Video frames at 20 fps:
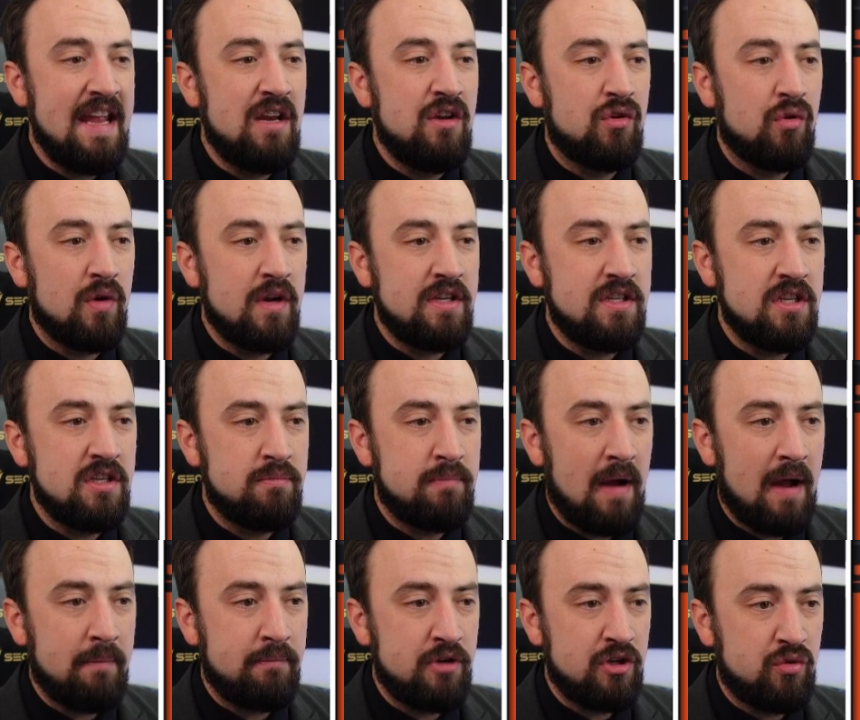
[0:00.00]
increases
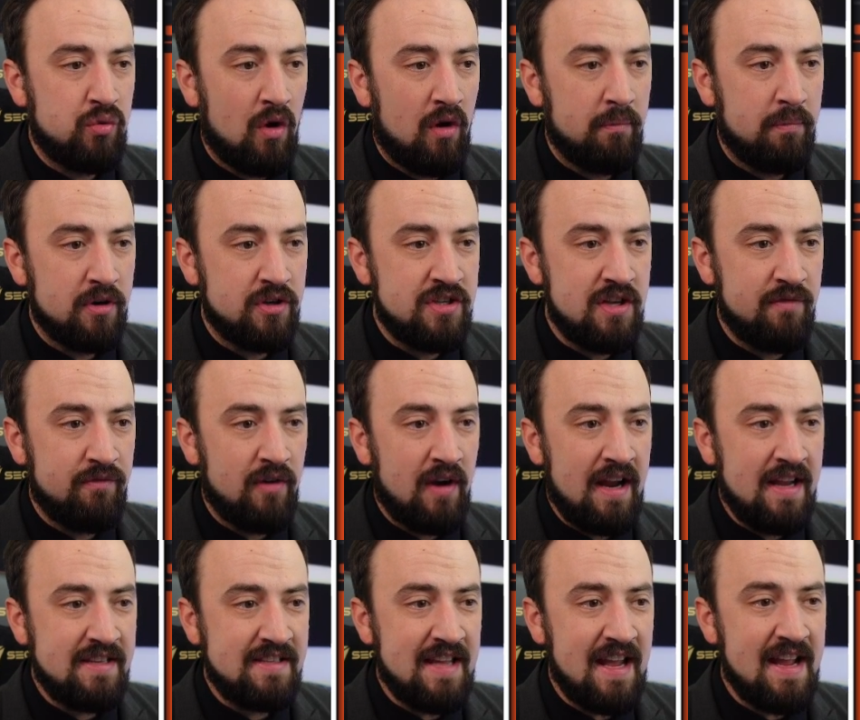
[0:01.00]
by up to 12% for
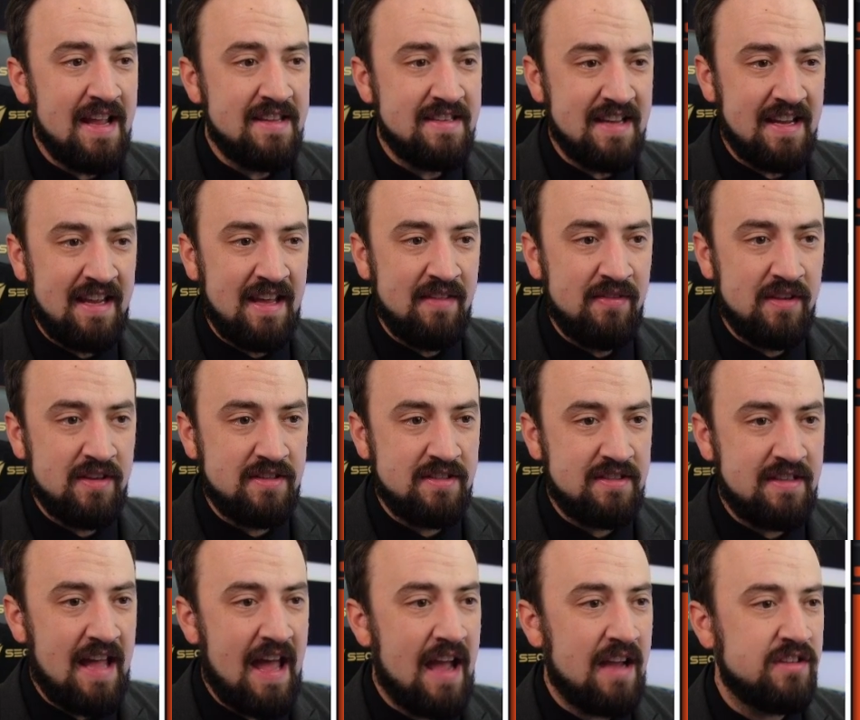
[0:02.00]
8 seconds. Again, this
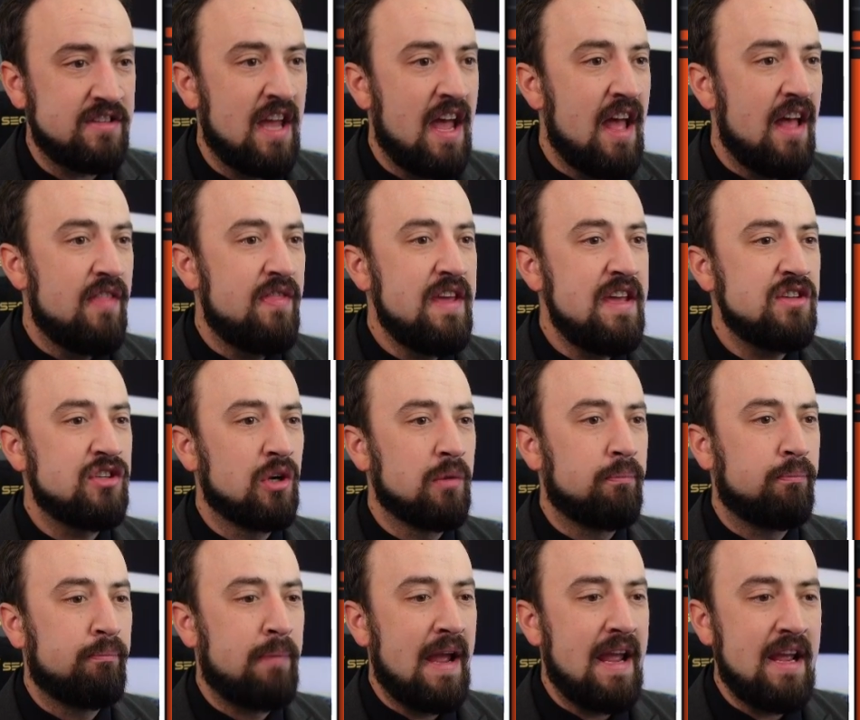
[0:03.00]
stacks. These
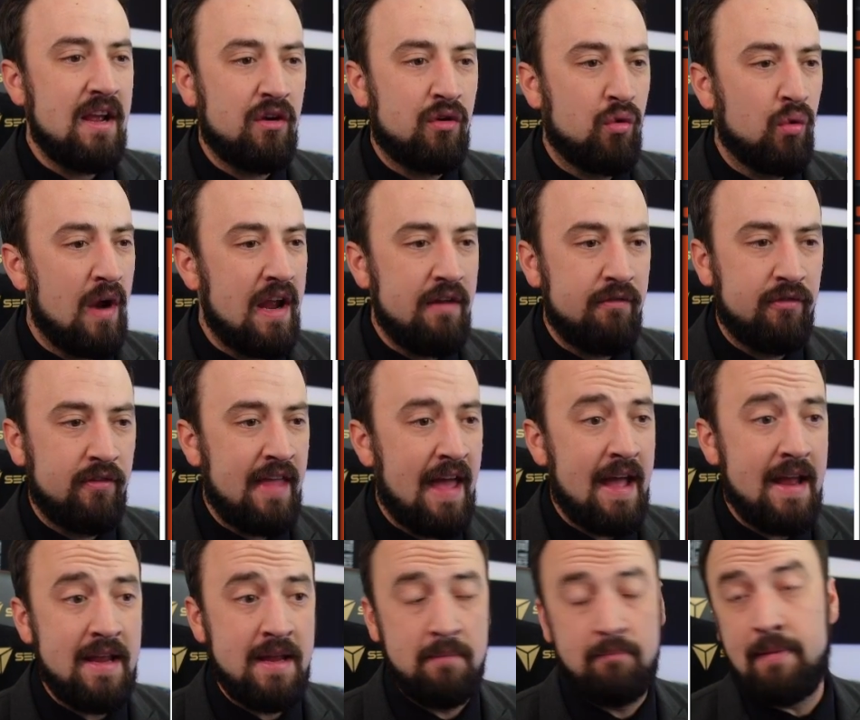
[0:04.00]
are great for
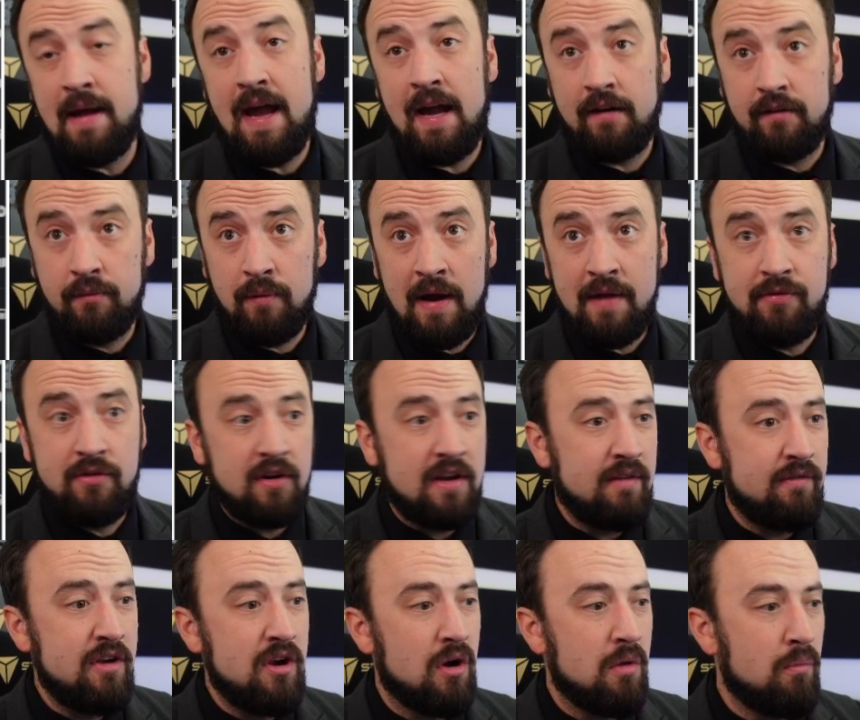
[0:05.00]
that impact, right? They're
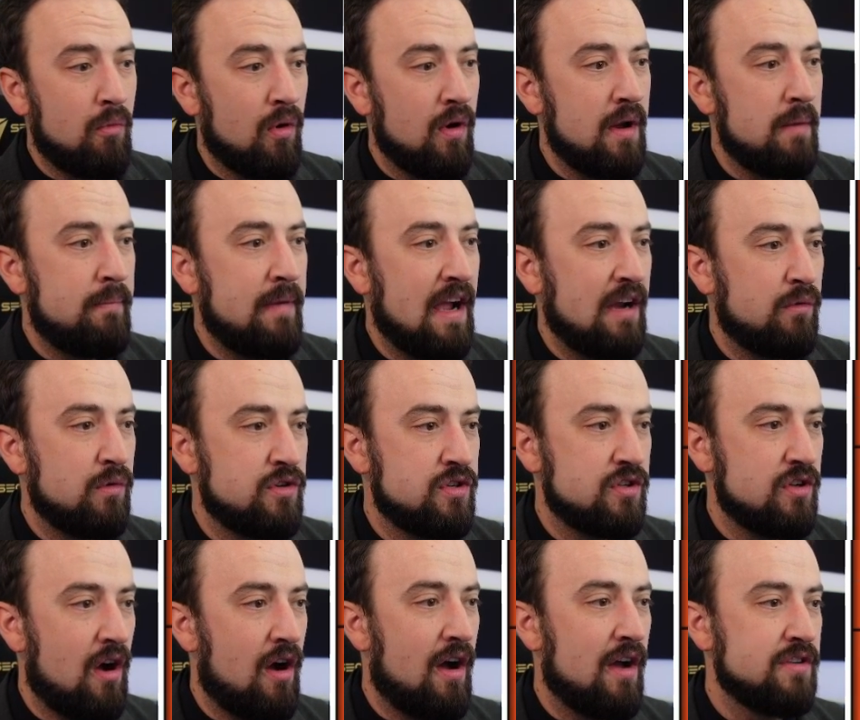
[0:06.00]
giving her more impact,
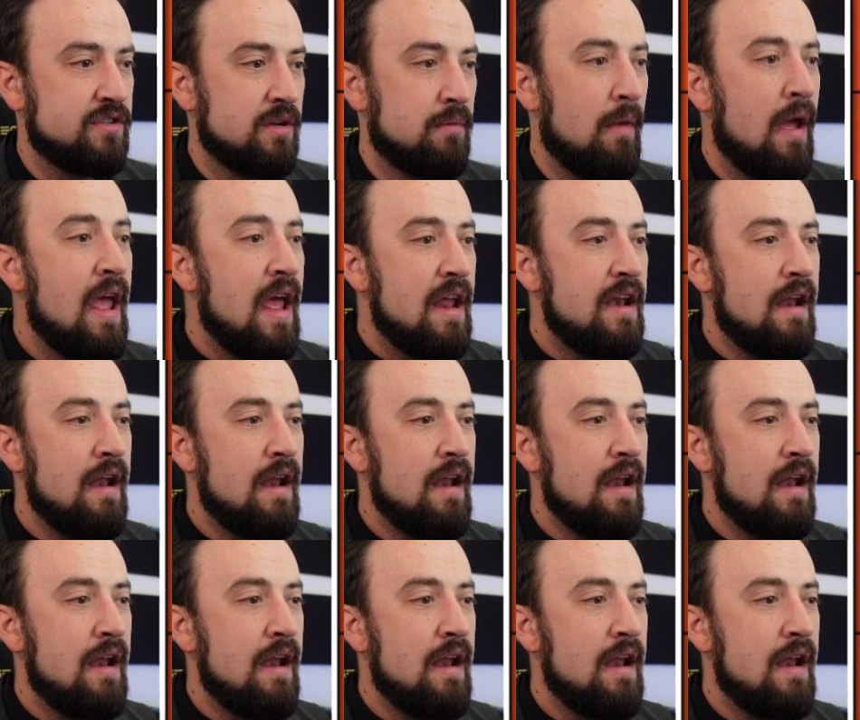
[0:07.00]
which is awesome.